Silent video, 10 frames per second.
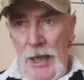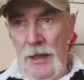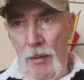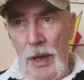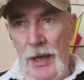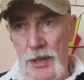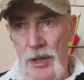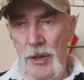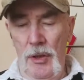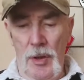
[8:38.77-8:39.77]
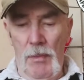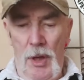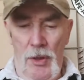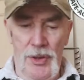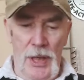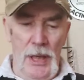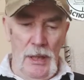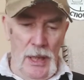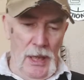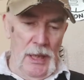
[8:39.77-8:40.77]
went into the other models,
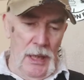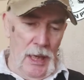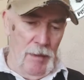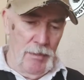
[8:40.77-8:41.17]
the